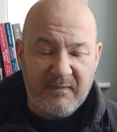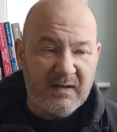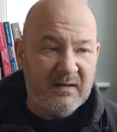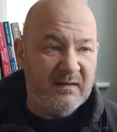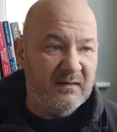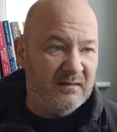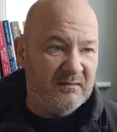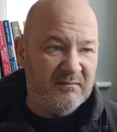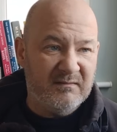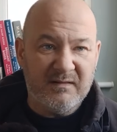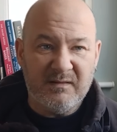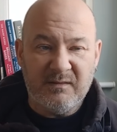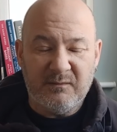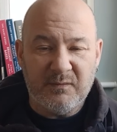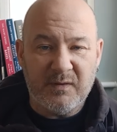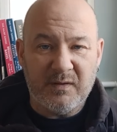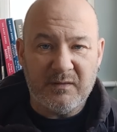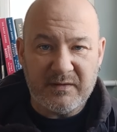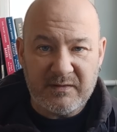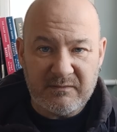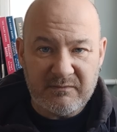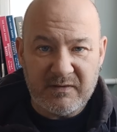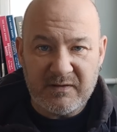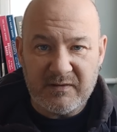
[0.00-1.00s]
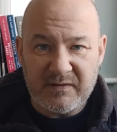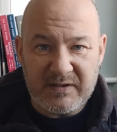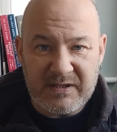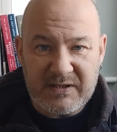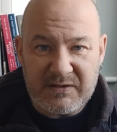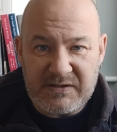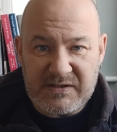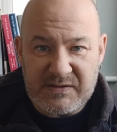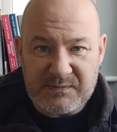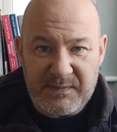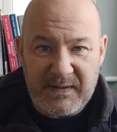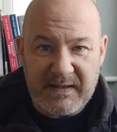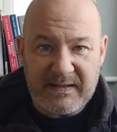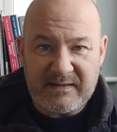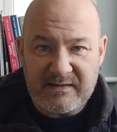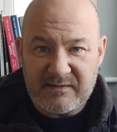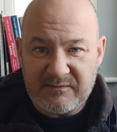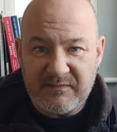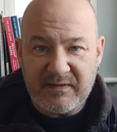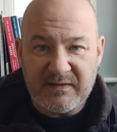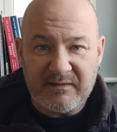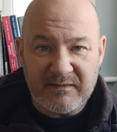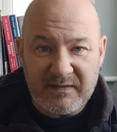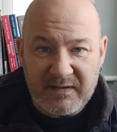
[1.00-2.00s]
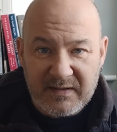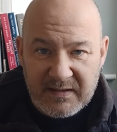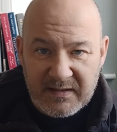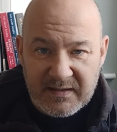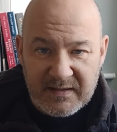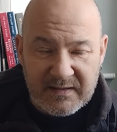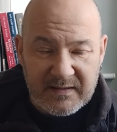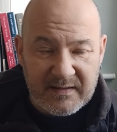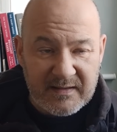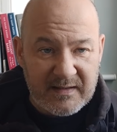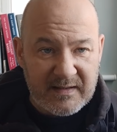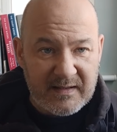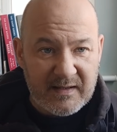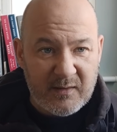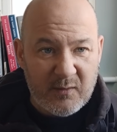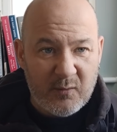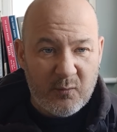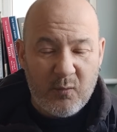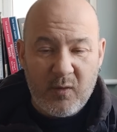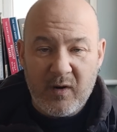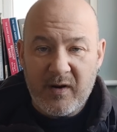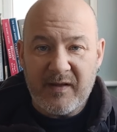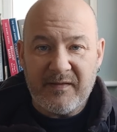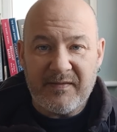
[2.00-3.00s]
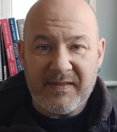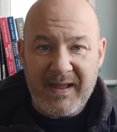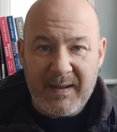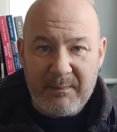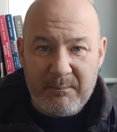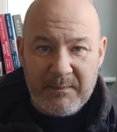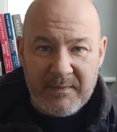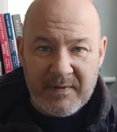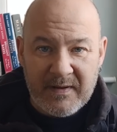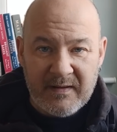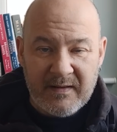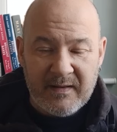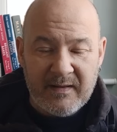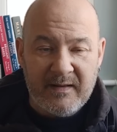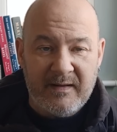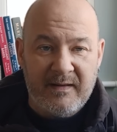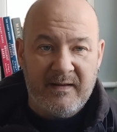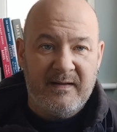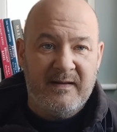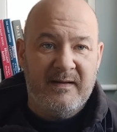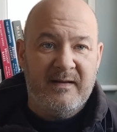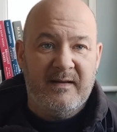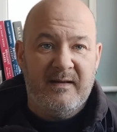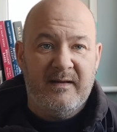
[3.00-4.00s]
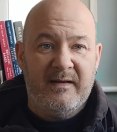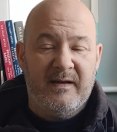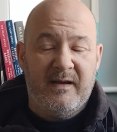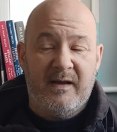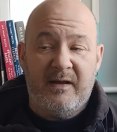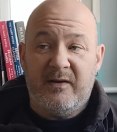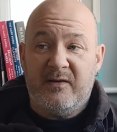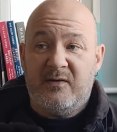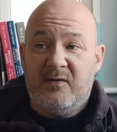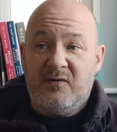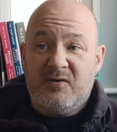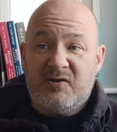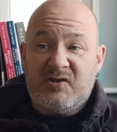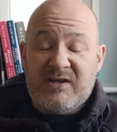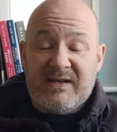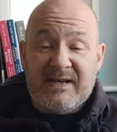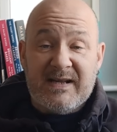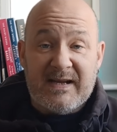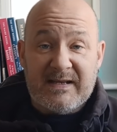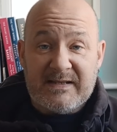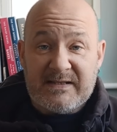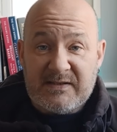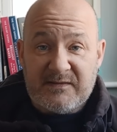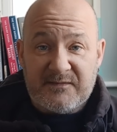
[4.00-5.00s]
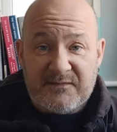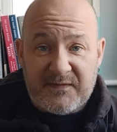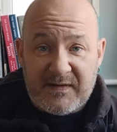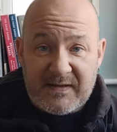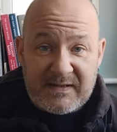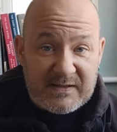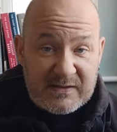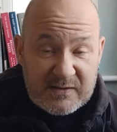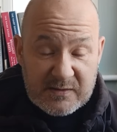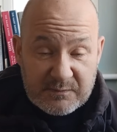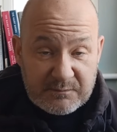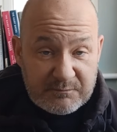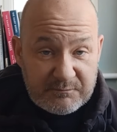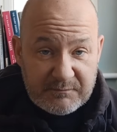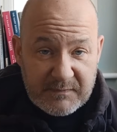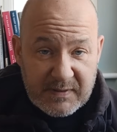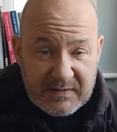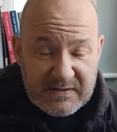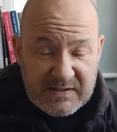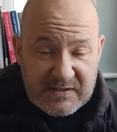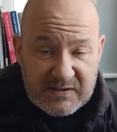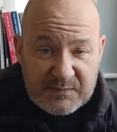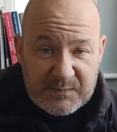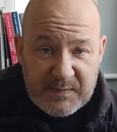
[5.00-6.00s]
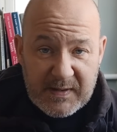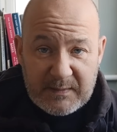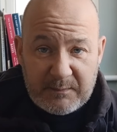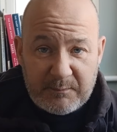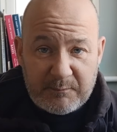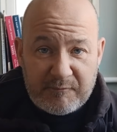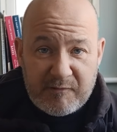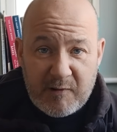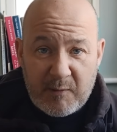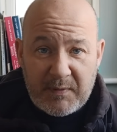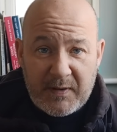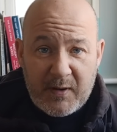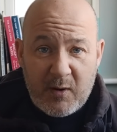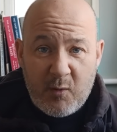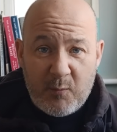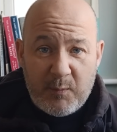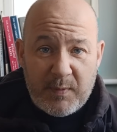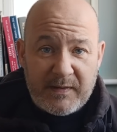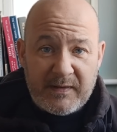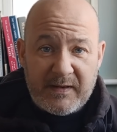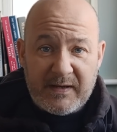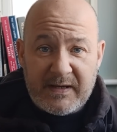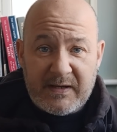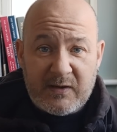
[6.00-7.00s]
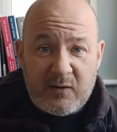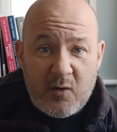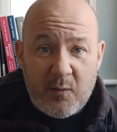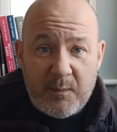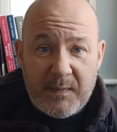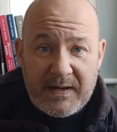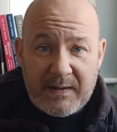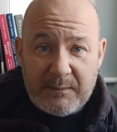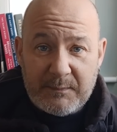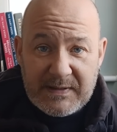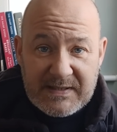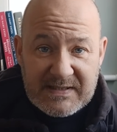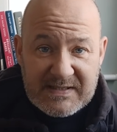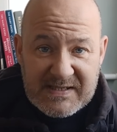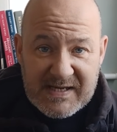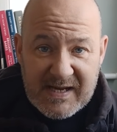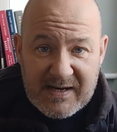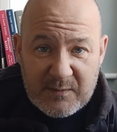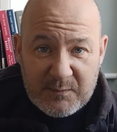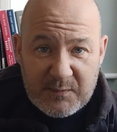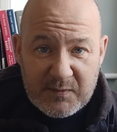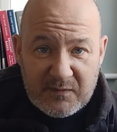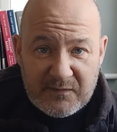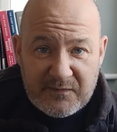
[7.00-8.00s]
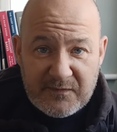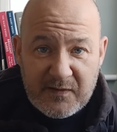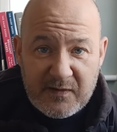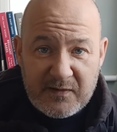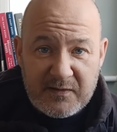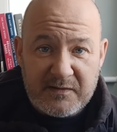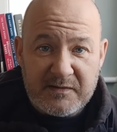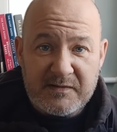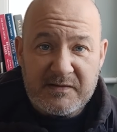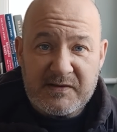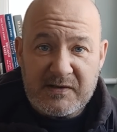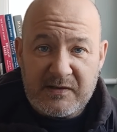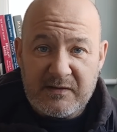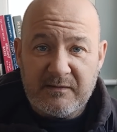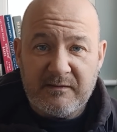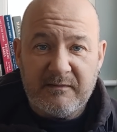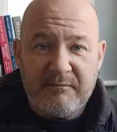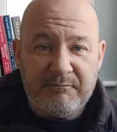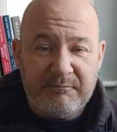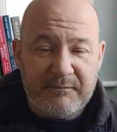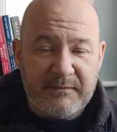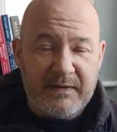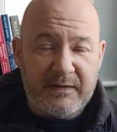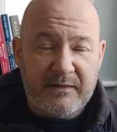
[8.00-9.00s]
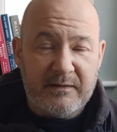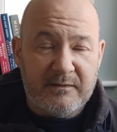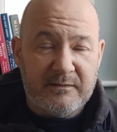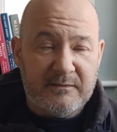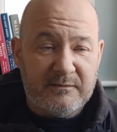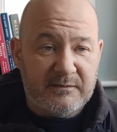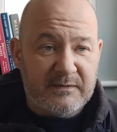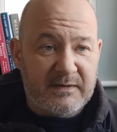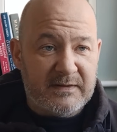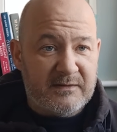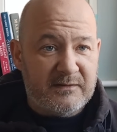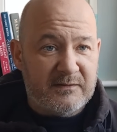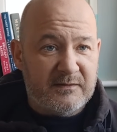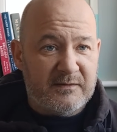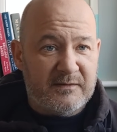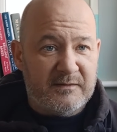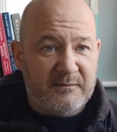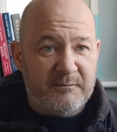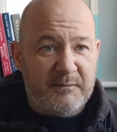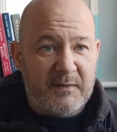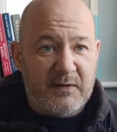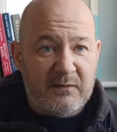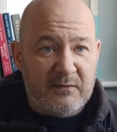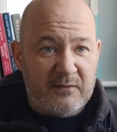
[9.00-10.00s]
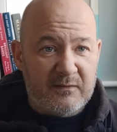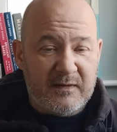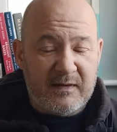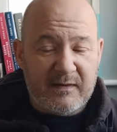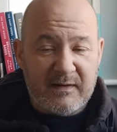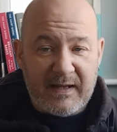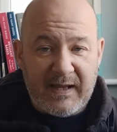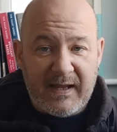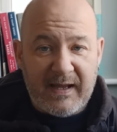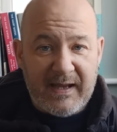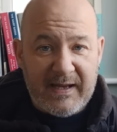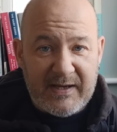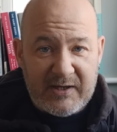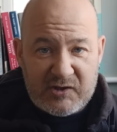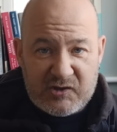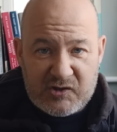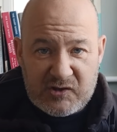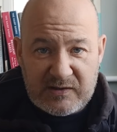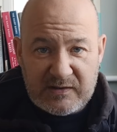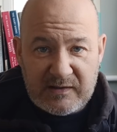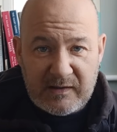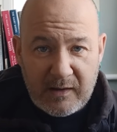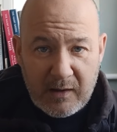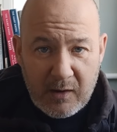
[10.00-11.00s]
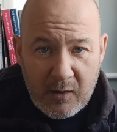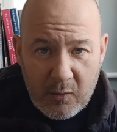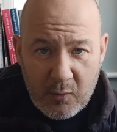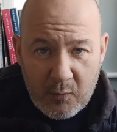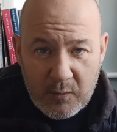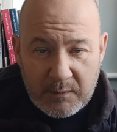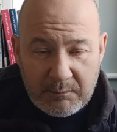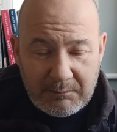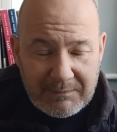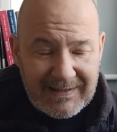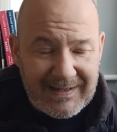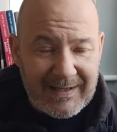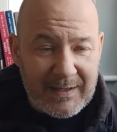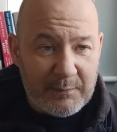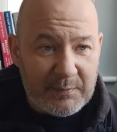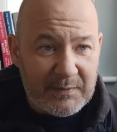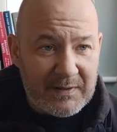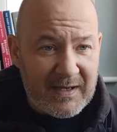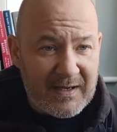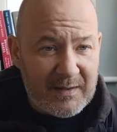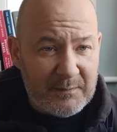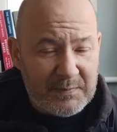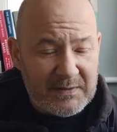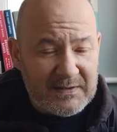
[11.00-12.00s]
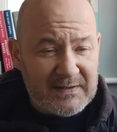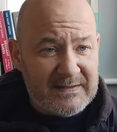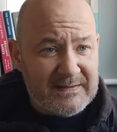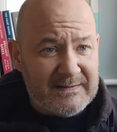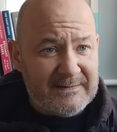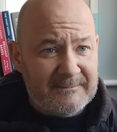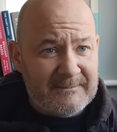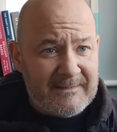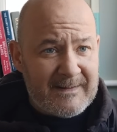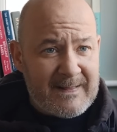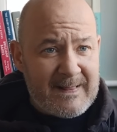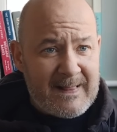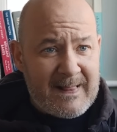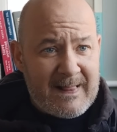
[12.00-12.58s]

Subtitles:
Oh, what do you expect? One of them. And of course United fans, I suspect, probably hoping that he'd come in and be terrible for us, they could, Agent Lowe and blah blah blah.